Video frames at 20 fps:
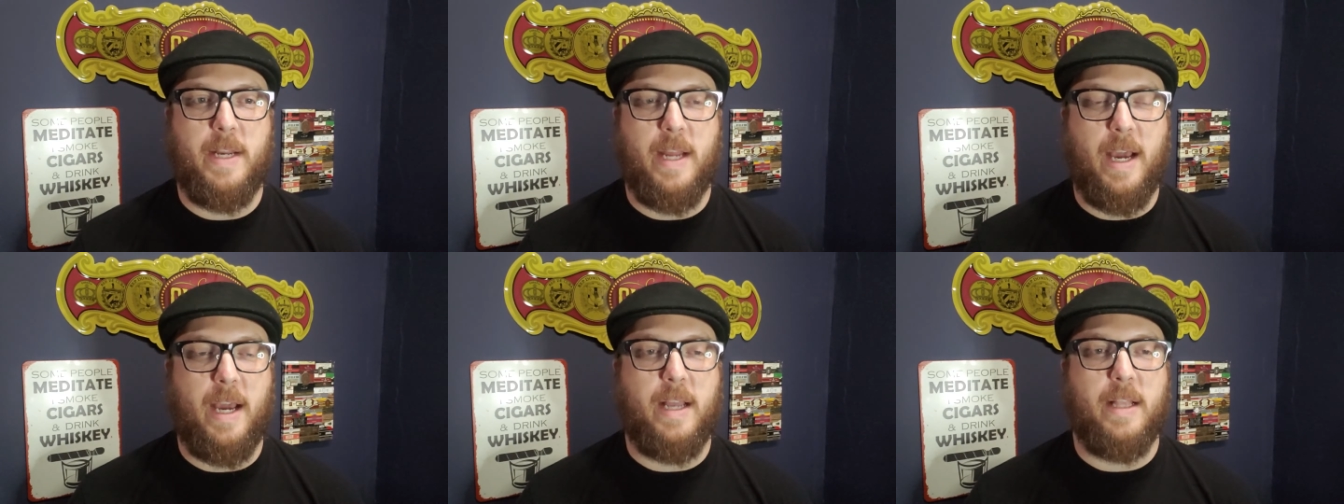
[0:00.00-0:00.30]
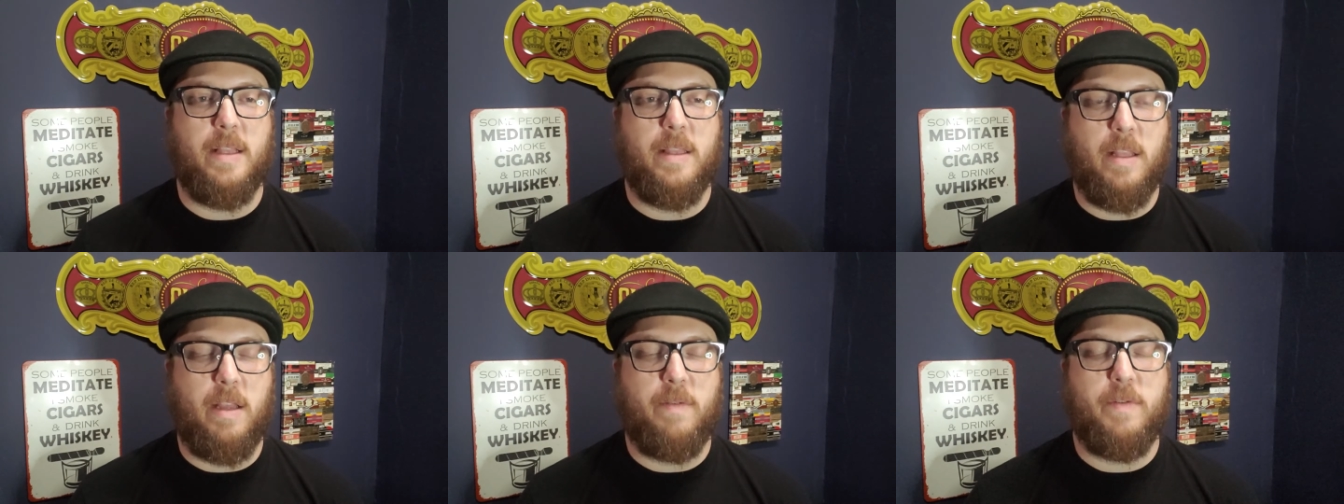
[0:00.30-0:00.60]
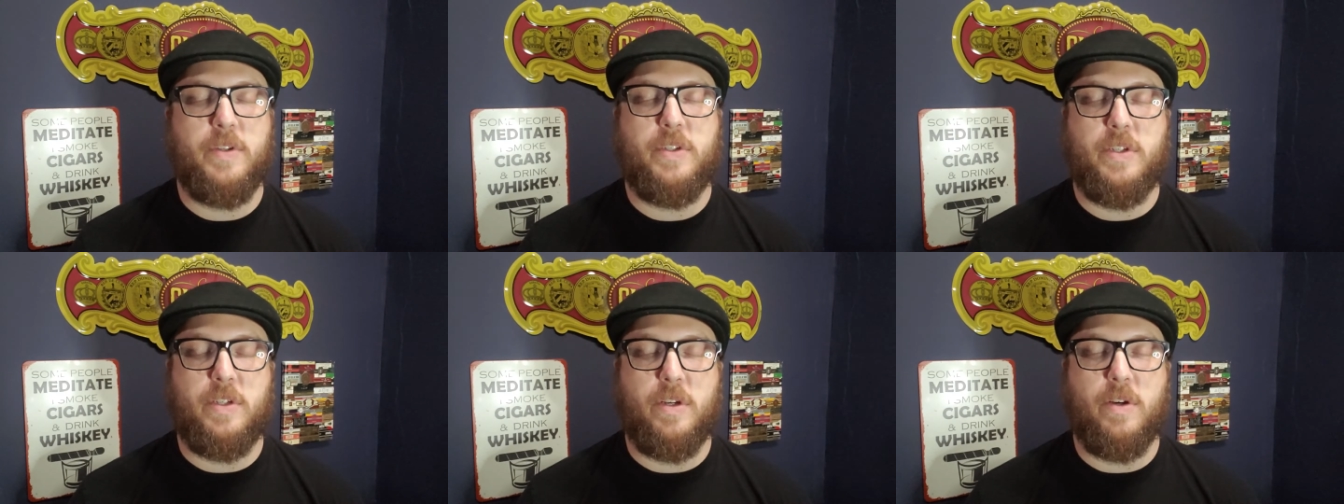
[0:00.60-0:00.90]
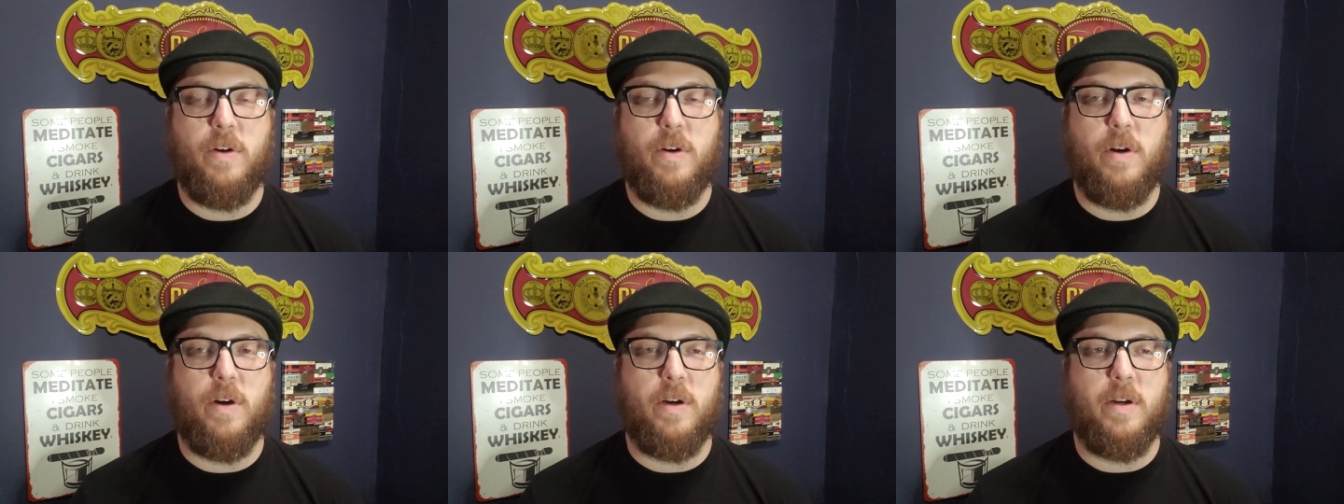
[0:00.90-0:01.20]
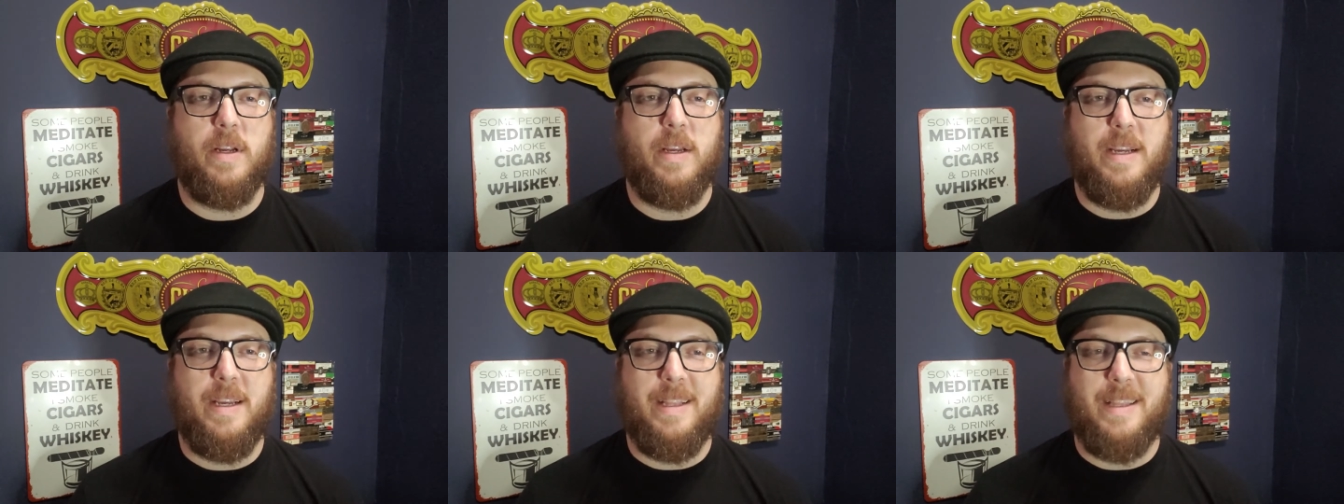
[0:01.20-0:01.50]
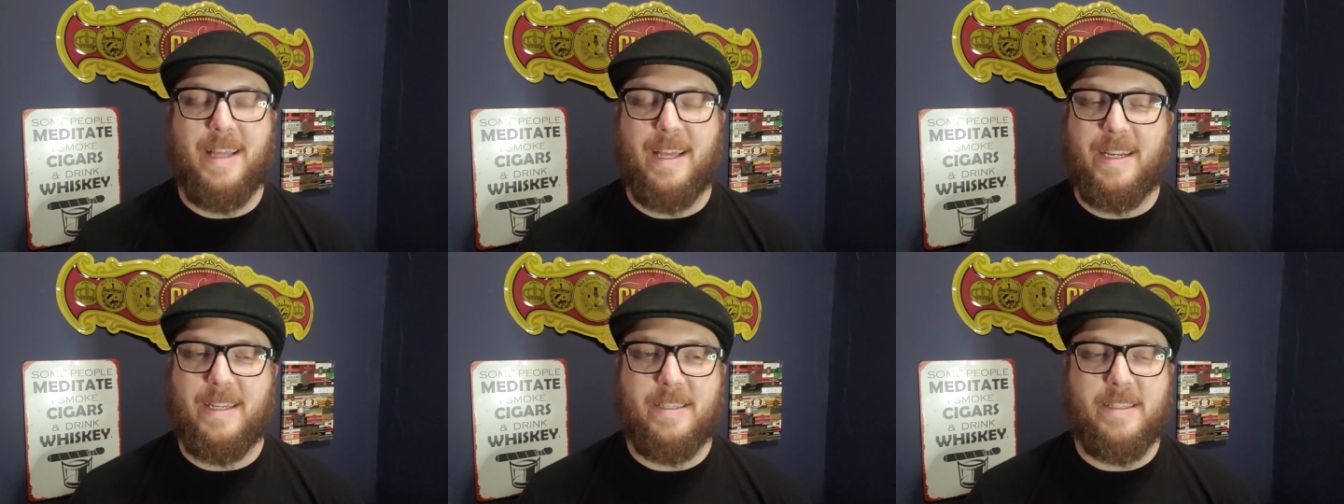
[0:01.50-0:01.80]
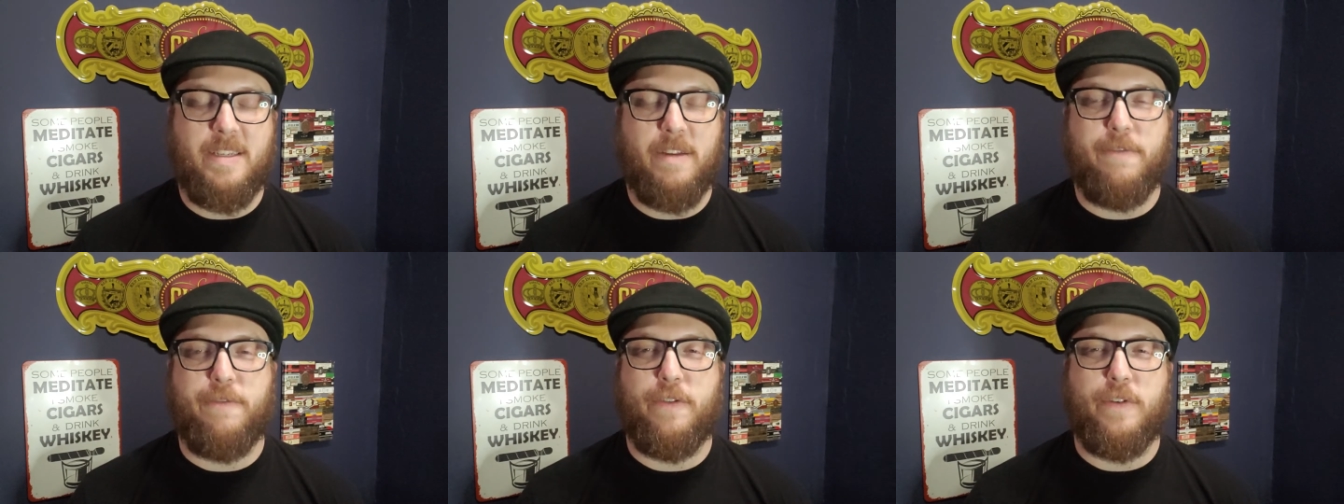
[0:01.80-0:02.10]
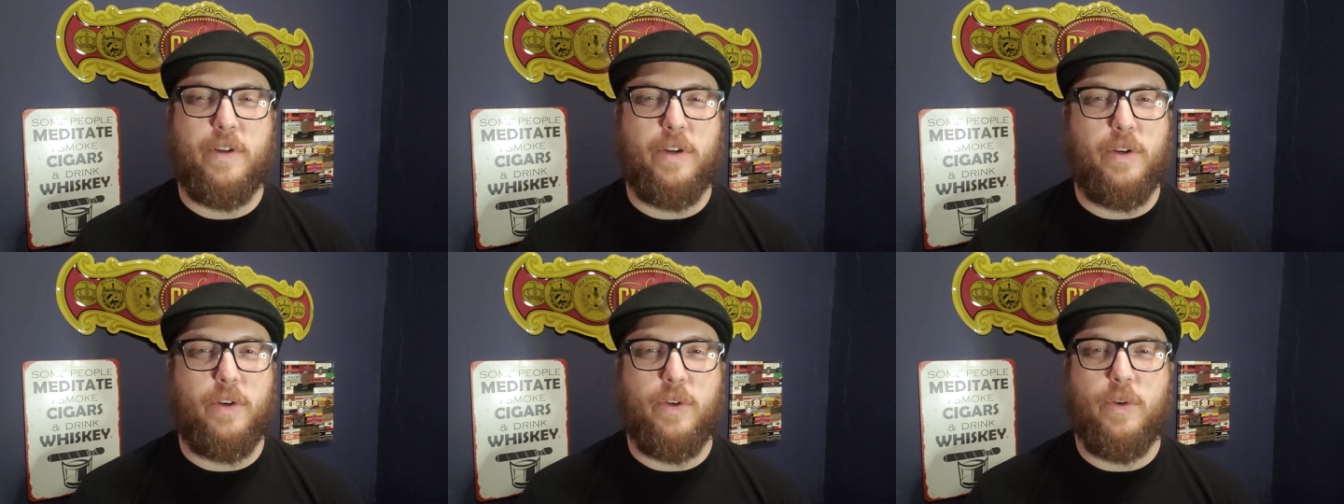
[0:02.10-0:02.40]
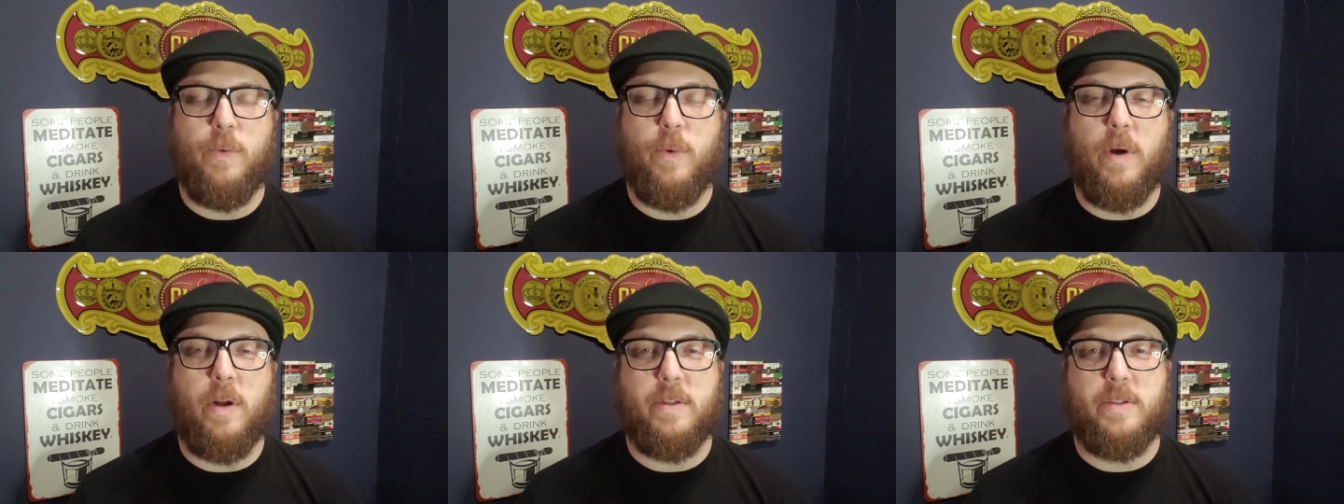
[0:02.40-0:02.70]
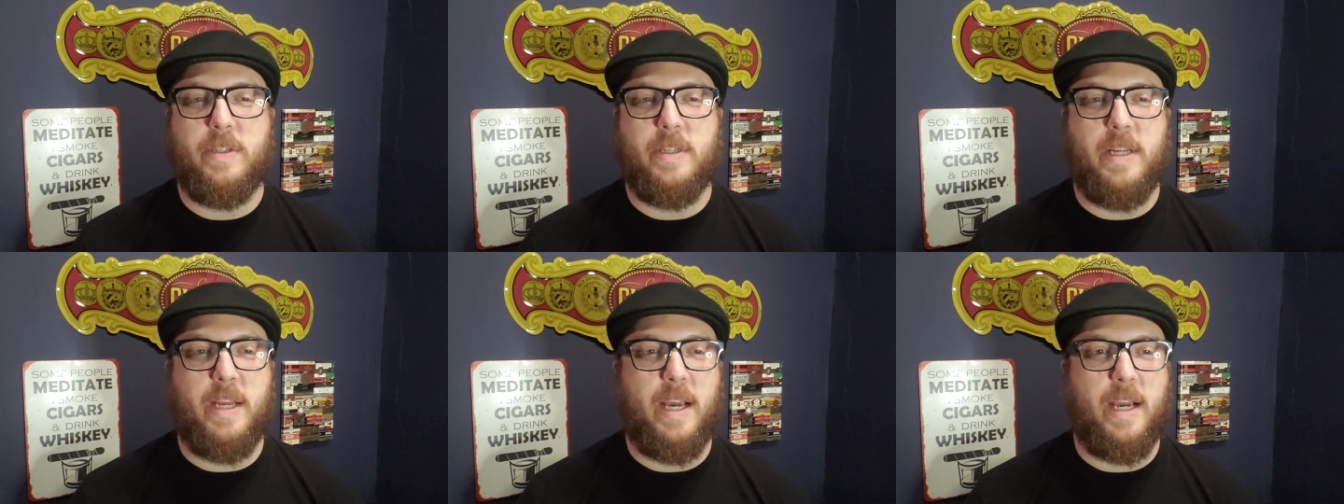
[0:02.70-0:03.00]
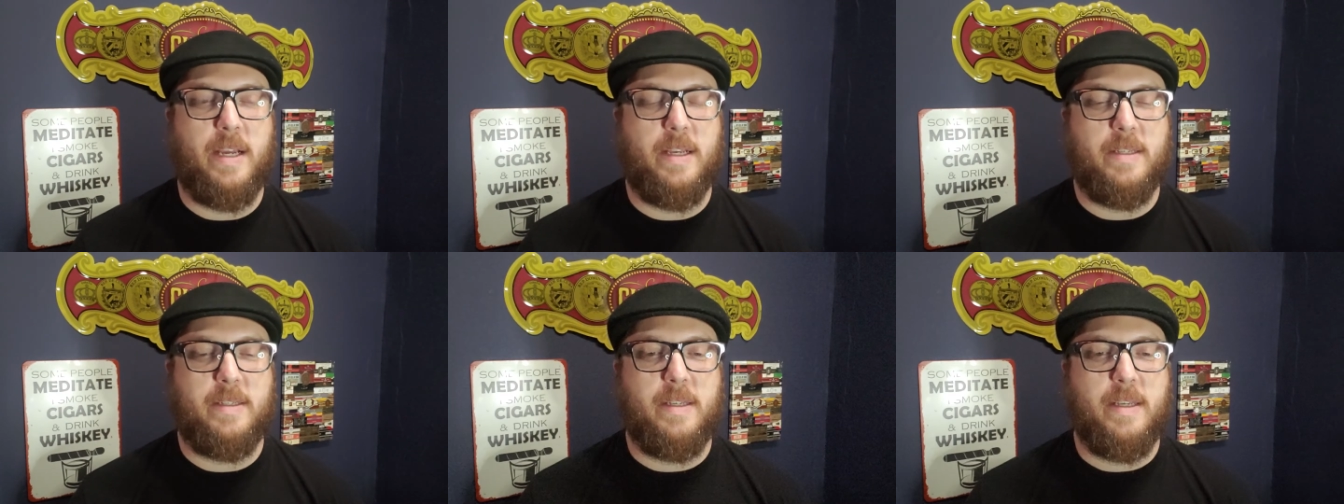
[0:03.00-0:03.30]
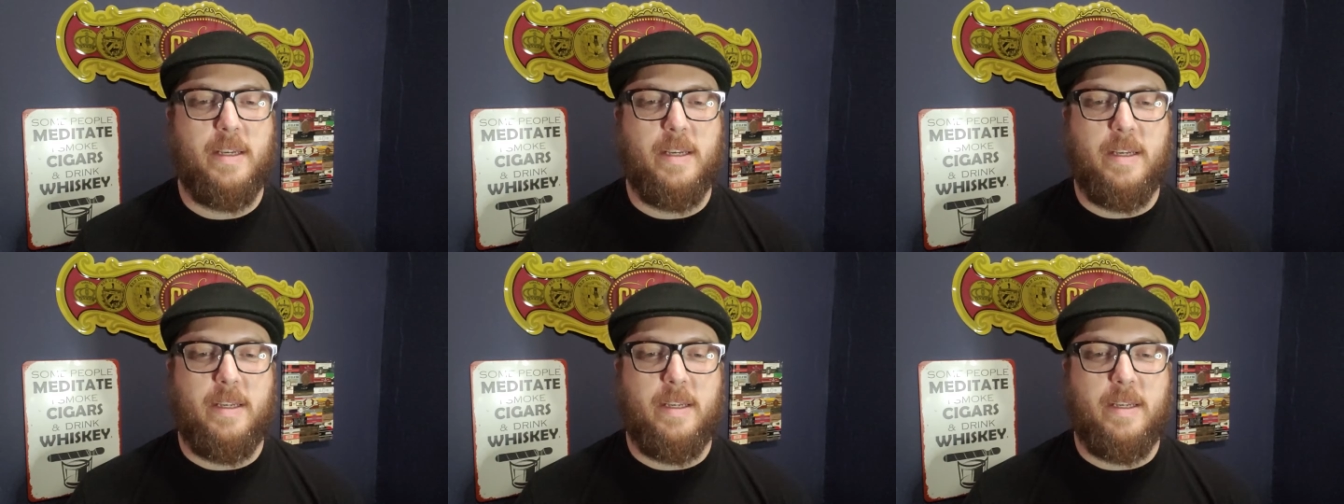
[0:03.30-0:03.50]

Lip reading: I love a cigar that is different and nuanced and has,